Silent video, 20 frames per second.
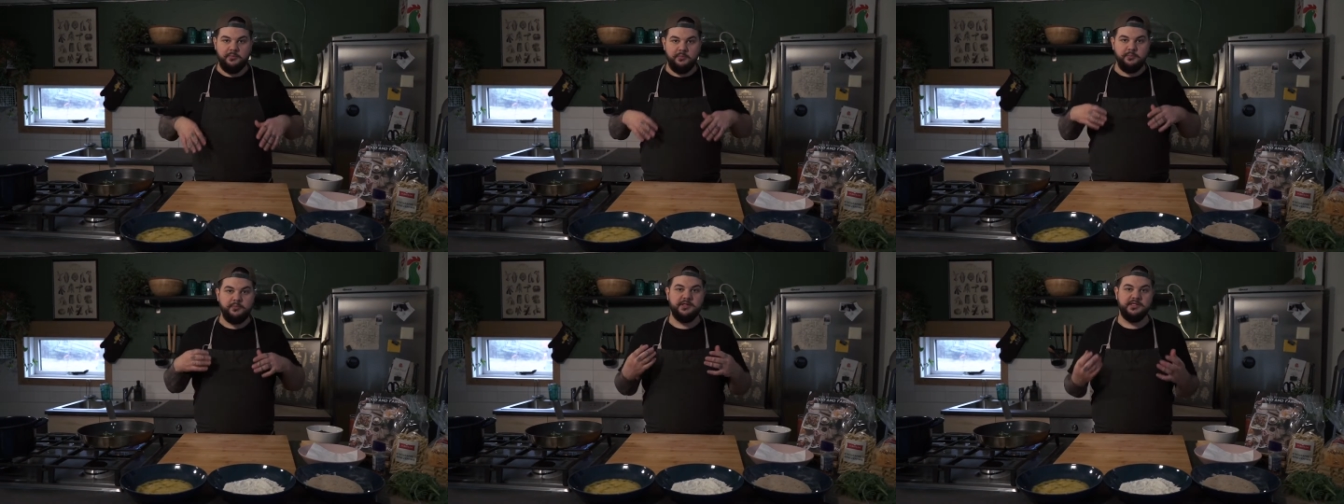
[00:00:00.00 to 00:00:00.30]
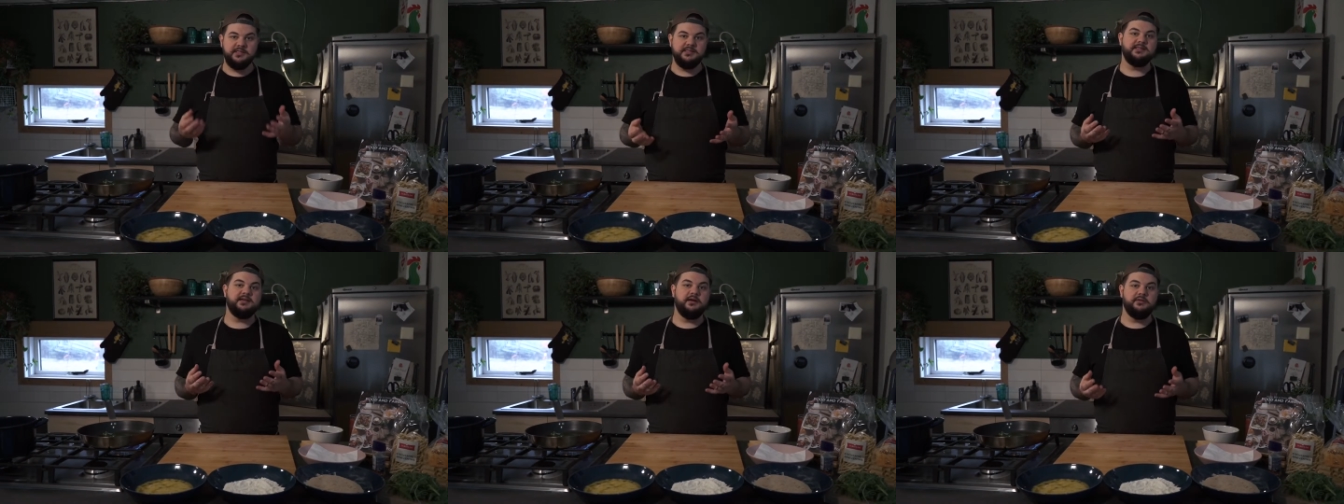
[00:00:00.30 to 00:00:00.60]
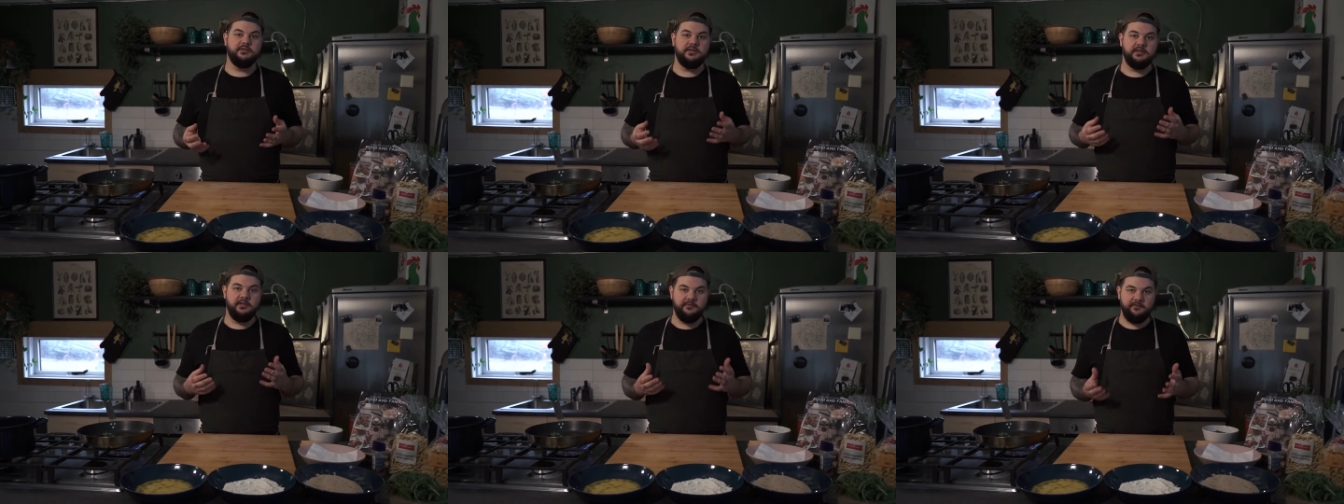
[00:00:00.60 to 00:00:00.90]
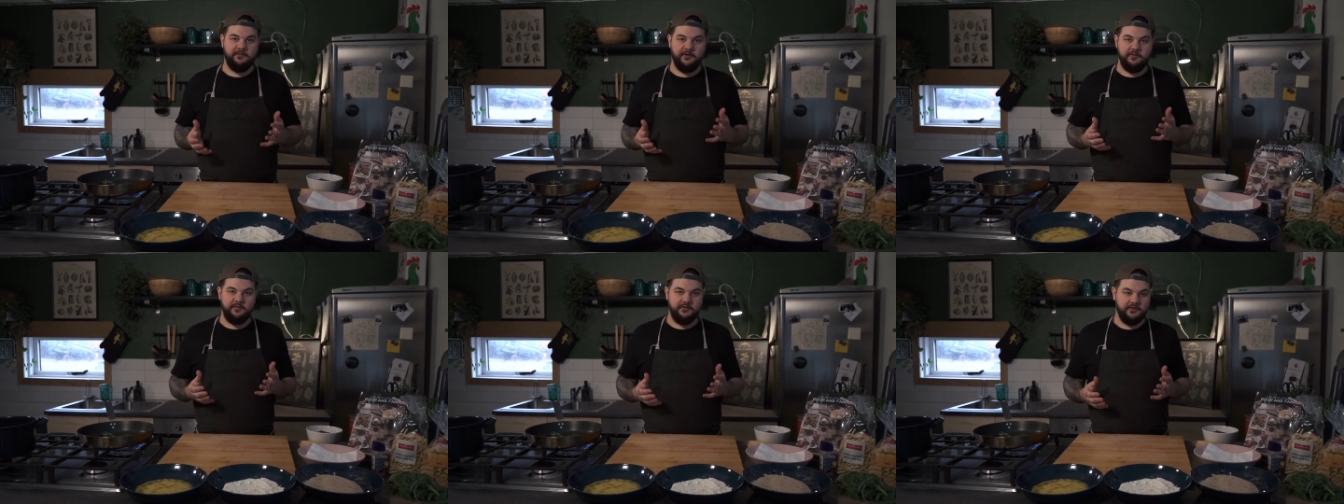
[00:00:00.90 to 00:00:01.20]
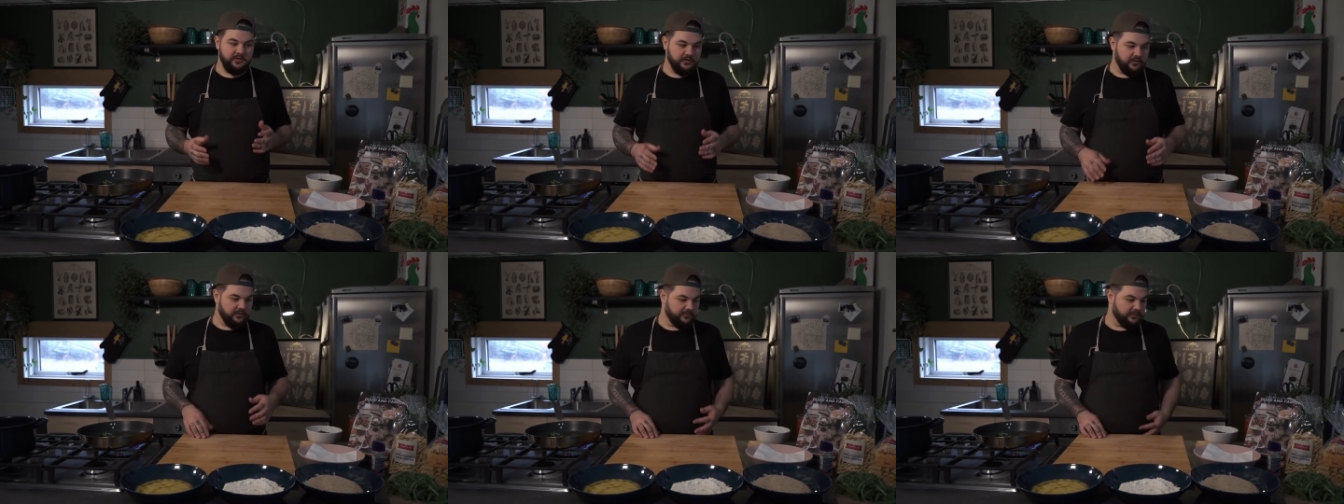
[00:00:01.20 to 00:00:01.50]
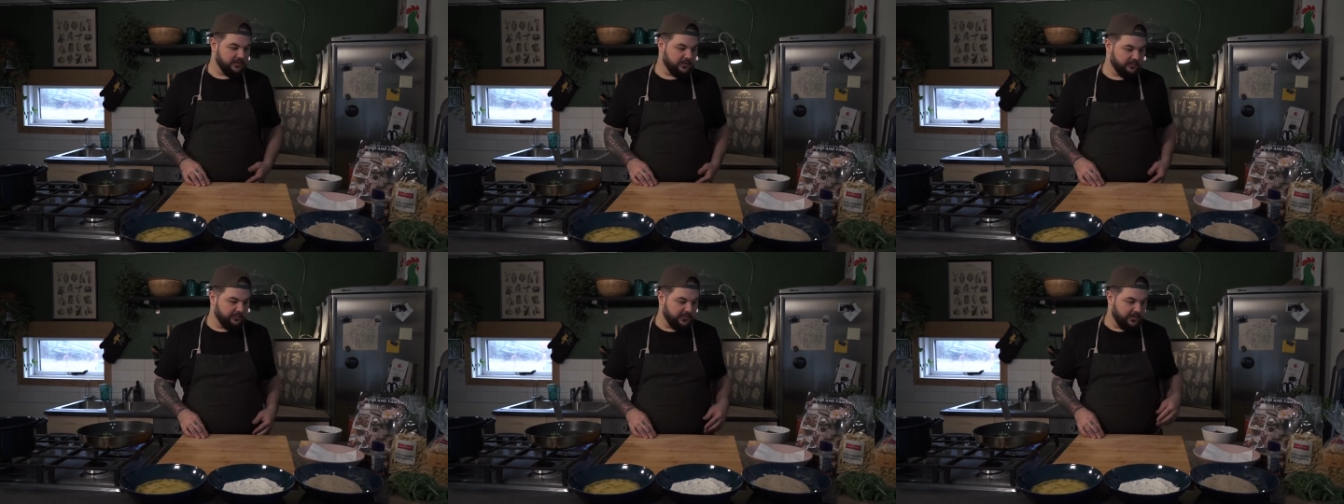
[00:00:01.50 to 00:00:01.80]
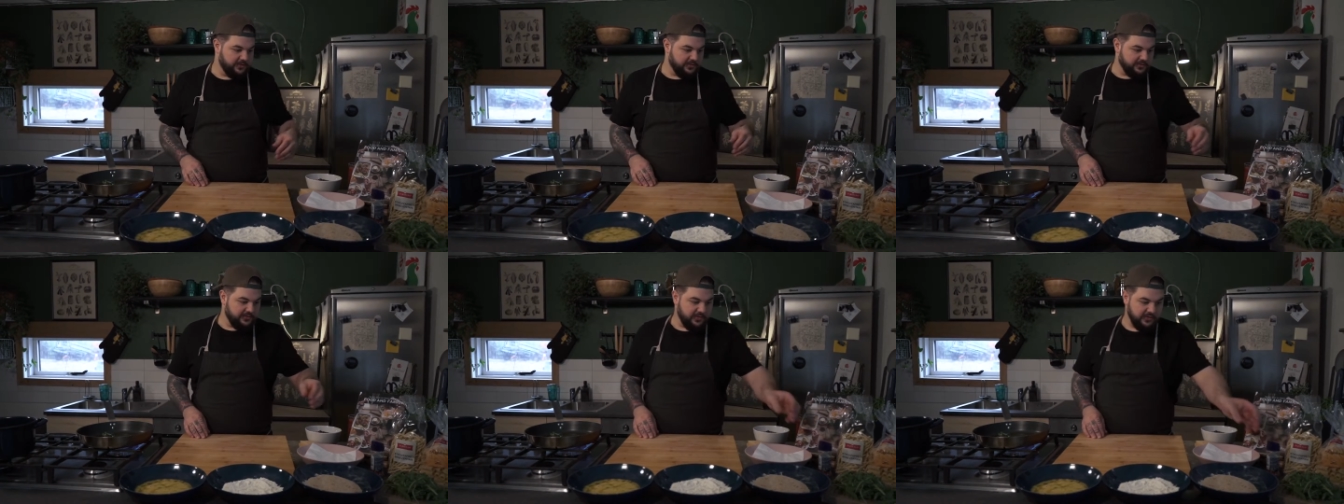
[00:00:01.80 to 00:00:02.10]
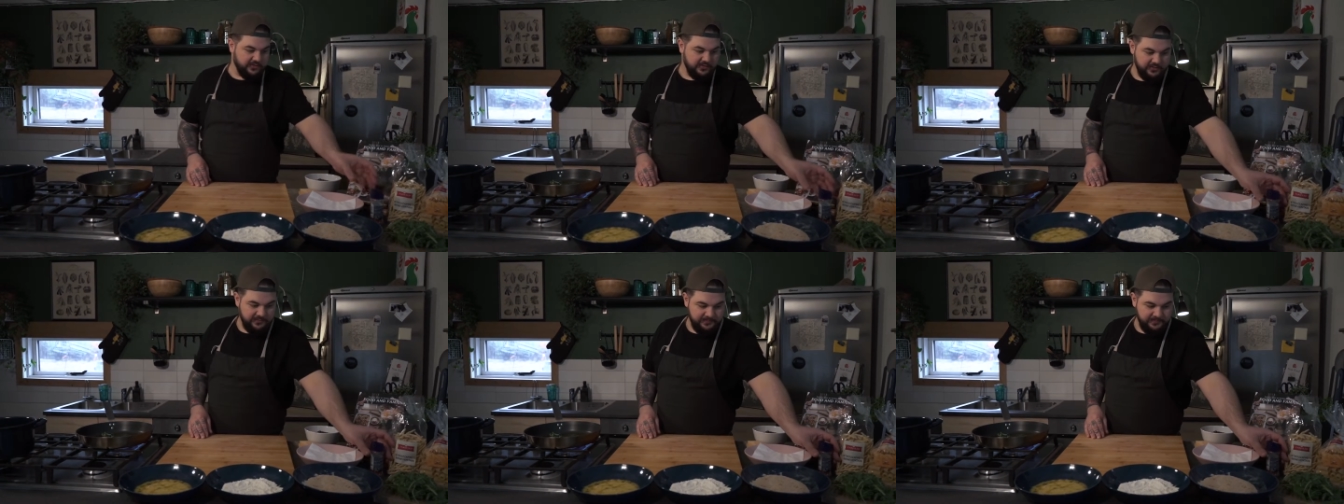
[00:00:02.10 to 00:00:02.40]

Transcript: brings out the flavor of the tomato sauce.